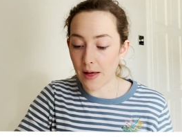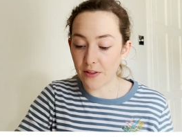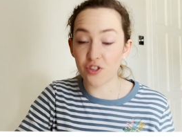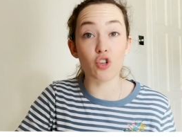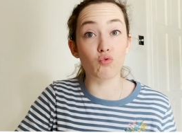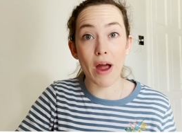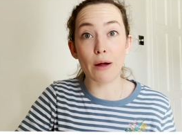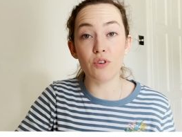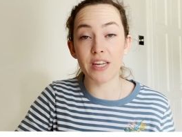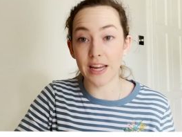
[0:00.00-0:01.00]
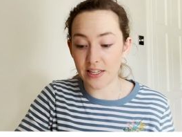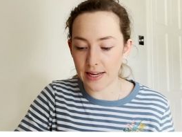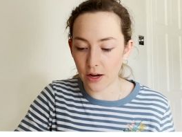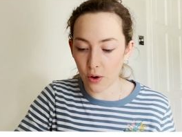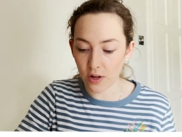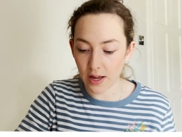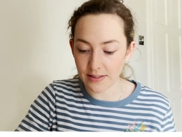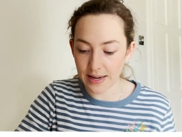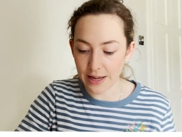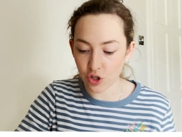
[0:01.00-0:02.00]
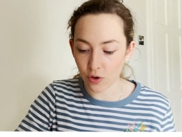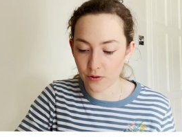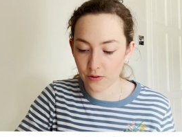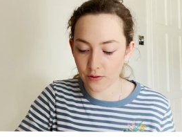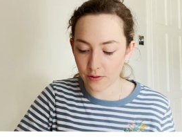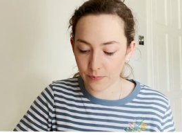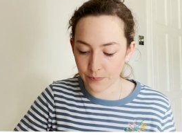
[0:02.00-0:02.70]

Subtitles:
and the surrounding delocalized electrons.